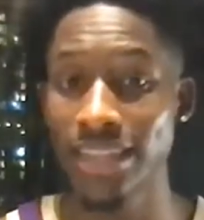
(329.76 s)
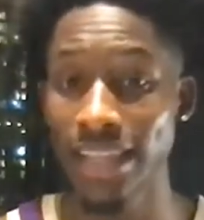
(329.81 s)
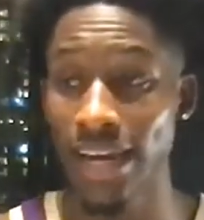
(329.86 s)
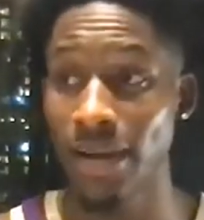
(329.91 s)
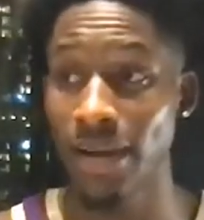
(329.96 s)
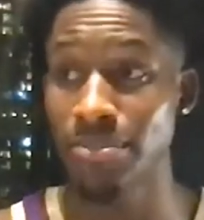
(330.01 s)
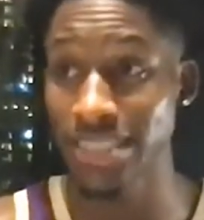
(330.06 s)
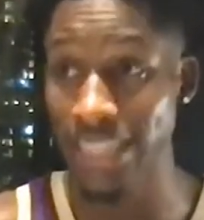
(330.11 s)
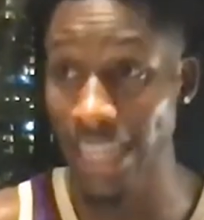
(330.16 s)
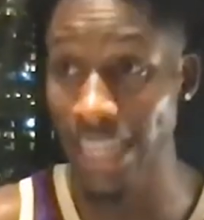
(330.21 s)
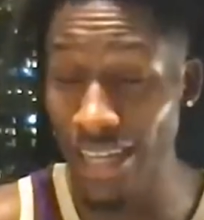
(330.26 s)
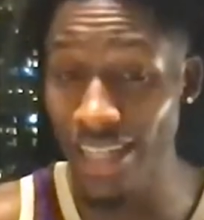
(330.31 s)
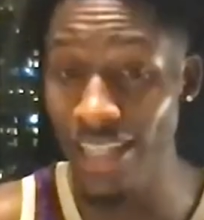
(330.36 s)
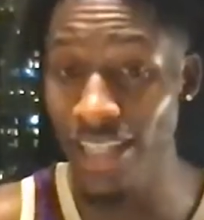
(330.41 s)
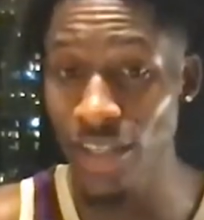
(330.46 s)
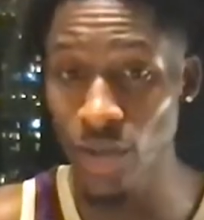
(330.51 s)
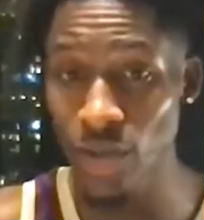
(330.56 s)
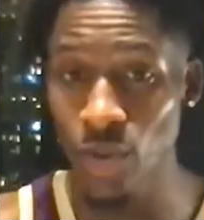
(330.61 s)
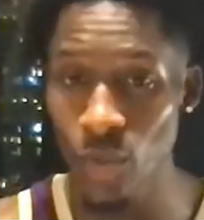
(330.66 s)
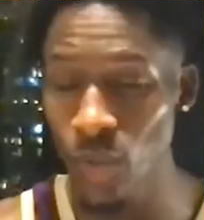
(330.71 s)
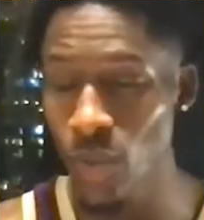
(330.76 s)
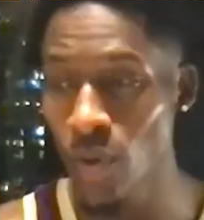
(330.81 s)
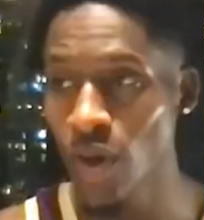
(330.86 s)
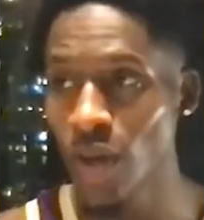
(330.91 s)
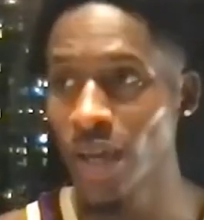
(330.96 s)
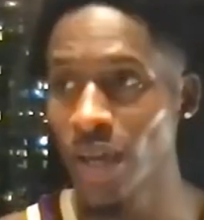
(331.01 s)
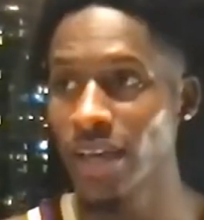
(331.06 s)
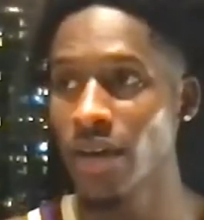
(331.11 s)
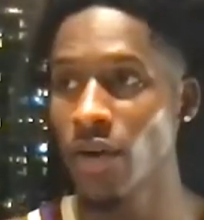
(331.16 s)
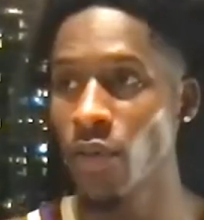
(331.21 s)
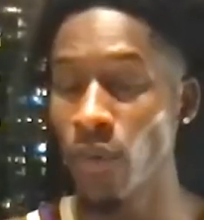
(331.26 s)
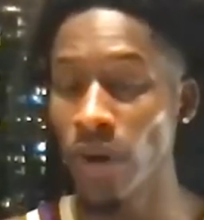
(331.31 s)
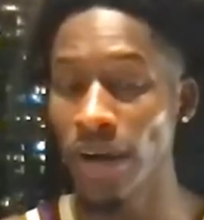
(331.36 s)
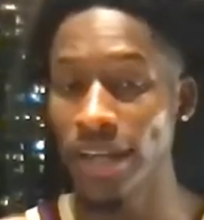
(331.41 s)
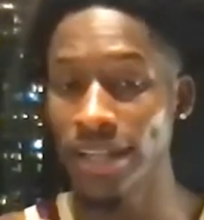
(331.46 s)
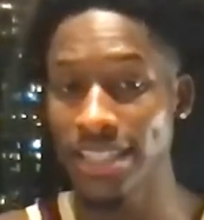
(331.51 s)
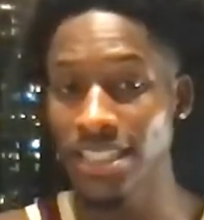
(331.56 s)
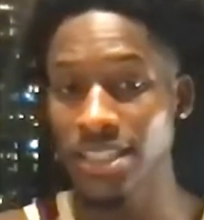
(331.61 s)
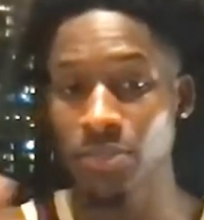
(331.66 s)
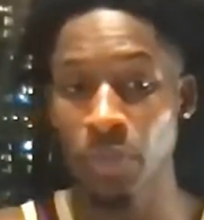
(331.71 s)
I'm telling you,
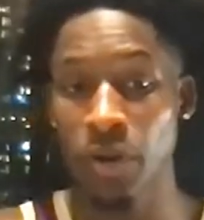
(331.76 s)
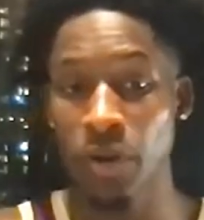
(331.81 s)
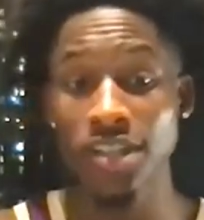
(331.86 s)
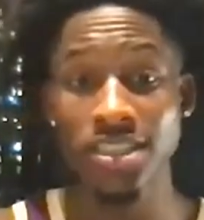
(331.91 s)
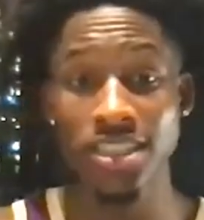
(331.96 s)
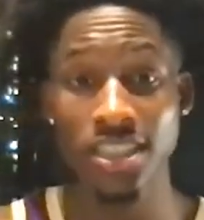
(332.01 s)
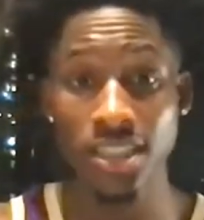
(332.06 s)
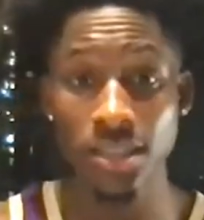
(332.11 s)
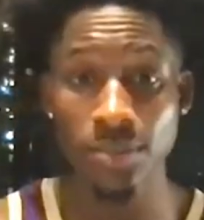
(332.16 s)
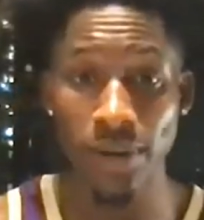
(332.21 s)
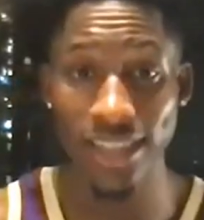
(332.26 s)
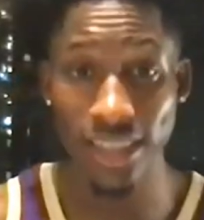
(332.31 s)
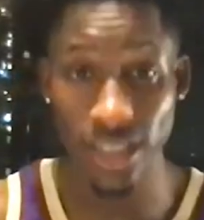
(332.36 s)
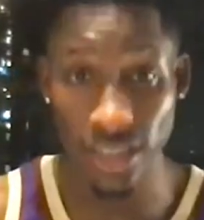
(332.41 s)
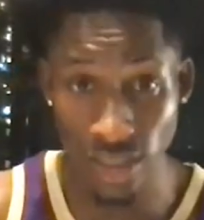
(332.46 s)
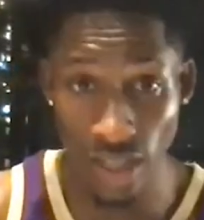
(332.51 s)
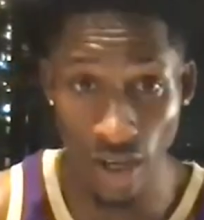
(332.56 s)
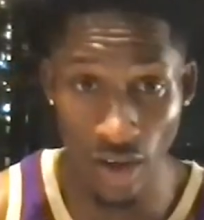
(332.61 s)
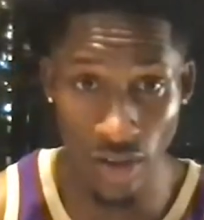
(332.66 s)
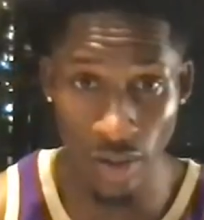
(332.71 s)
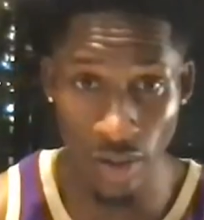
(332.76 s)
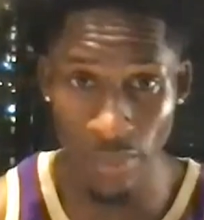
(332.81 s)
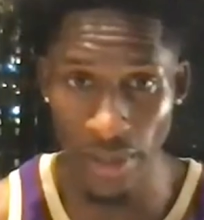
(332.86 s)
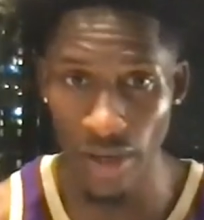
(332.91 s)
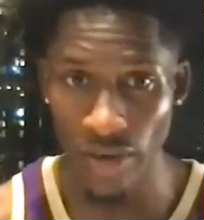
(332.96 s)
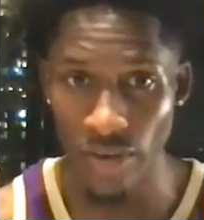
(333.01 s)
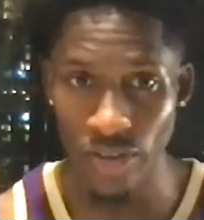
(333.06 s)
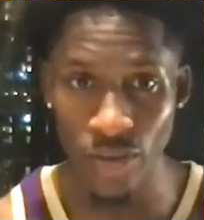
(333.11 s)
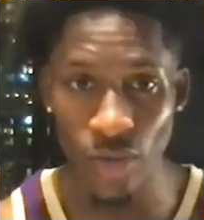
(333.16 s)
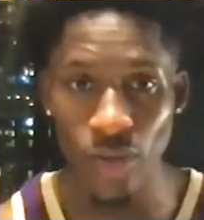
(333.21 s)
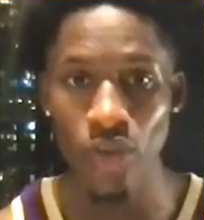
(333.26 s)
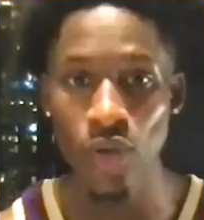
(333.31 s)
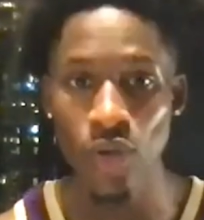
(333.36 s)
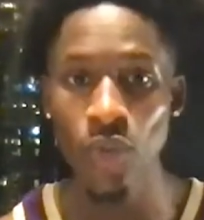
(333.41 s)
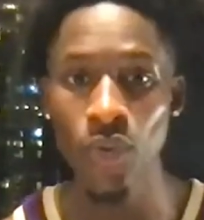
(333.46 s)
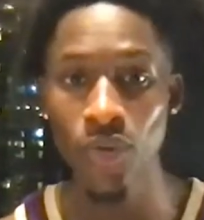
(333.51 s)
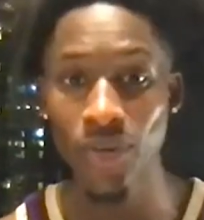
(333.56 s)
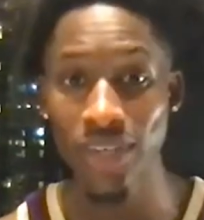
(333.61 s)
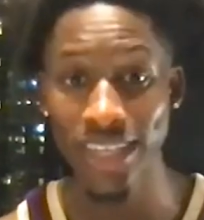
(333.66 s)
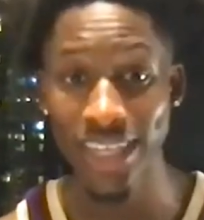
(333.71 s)
what this person is about to talk about, you
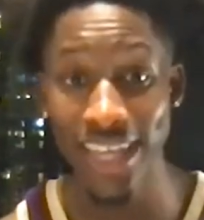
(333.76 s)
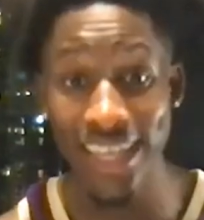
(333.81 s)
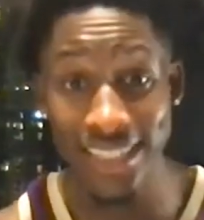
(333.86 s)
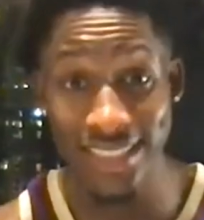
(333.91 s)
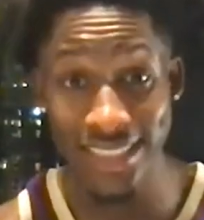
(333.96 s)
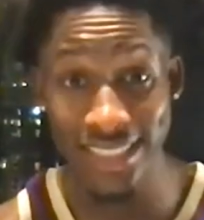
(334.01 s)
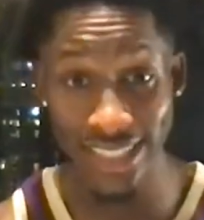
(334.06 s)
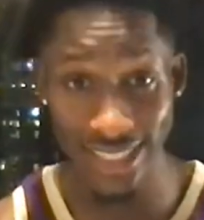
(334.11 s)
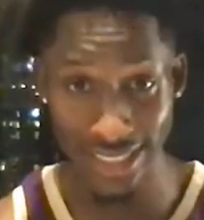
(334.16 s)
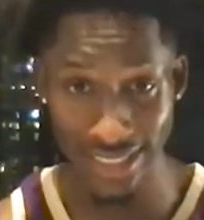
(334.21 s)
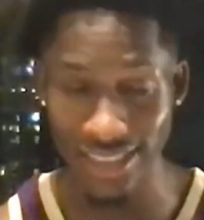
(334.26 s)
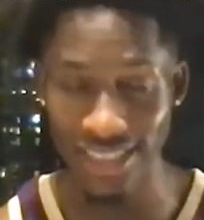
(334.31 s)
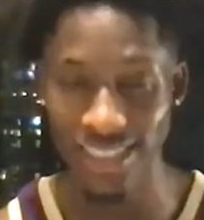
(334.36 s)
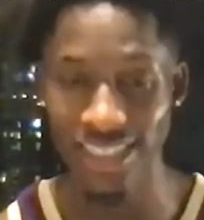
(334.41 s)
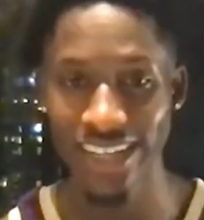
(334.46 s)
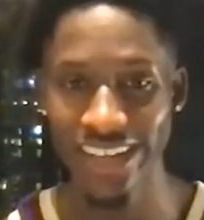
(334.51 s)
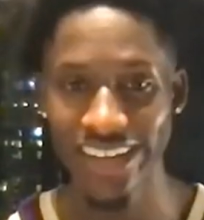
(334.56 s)
will get it.